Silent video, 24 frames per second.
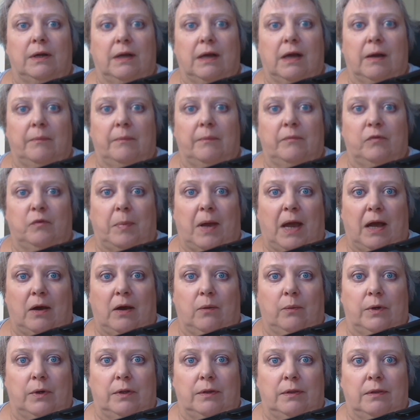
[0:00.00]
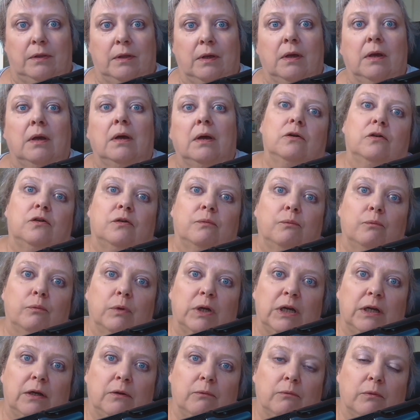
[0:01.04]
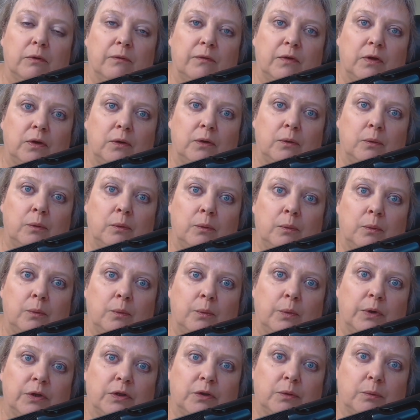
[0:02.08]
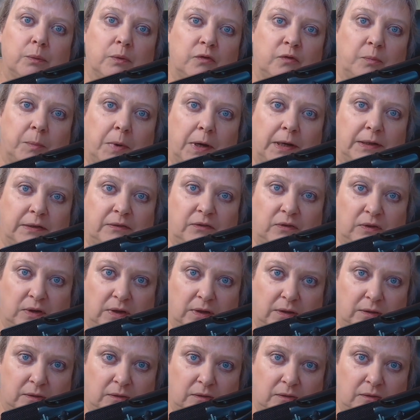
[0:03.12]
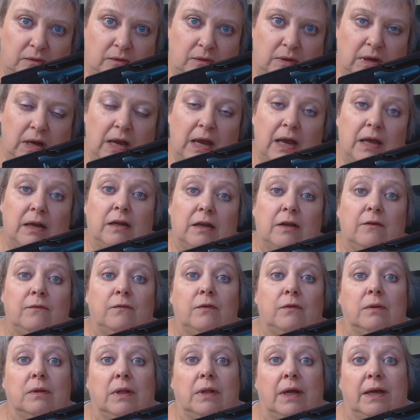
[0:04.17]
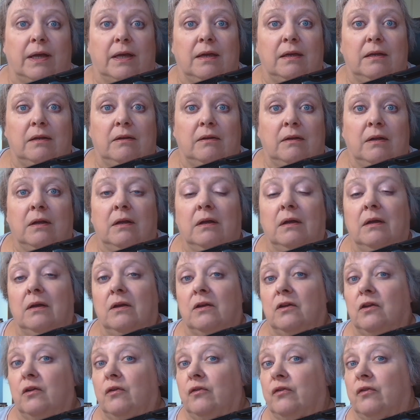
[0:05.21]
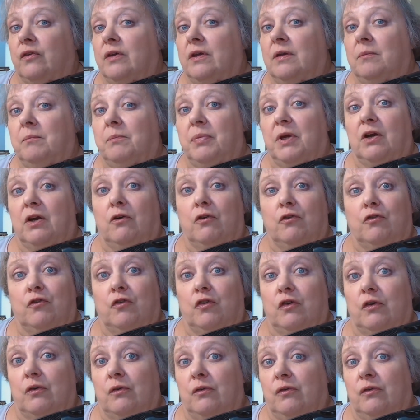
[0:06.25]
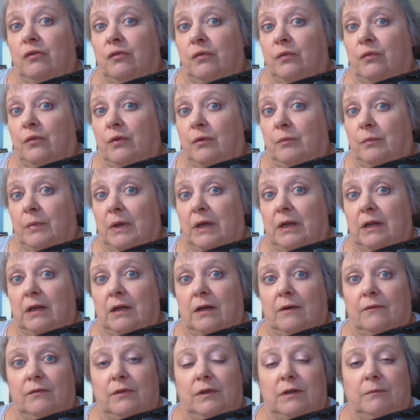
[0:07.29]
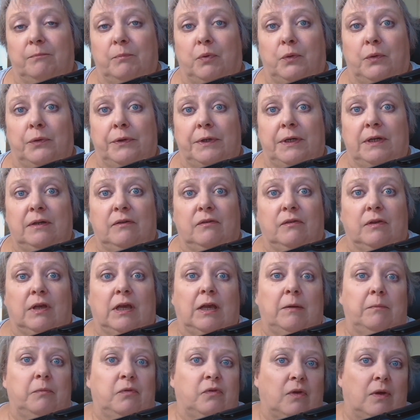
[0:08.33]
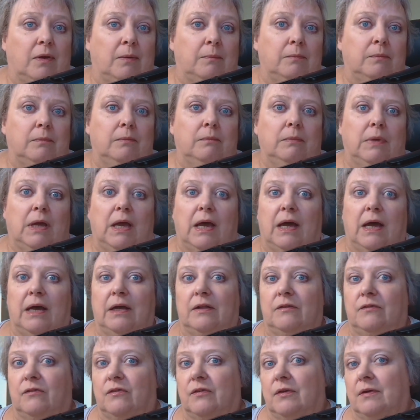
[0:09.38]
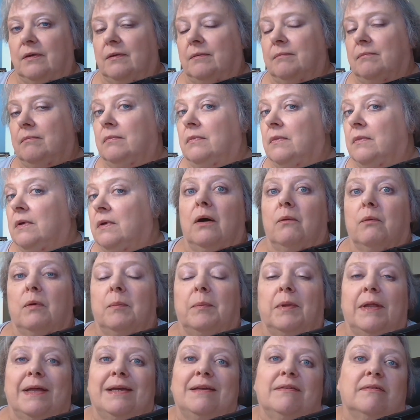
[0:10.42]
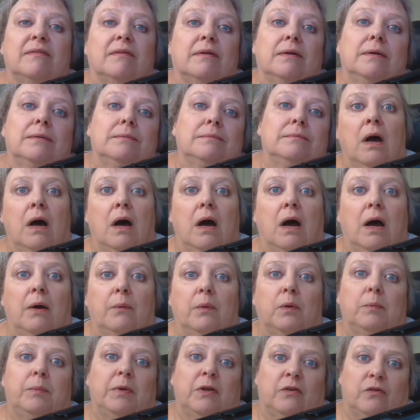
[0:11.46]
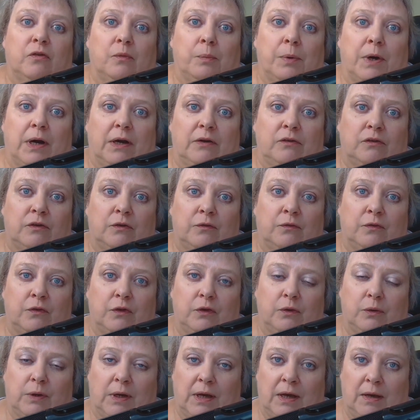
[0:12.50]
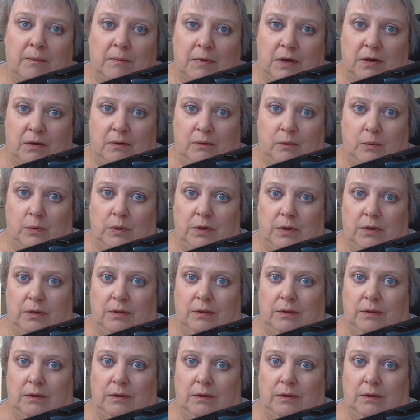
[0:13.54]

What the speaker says: comes back with. Read and review what the response is, and if you like it, use it, pick or choose from any of the points, keep some, add some, replace some. I would be surprised if you came out with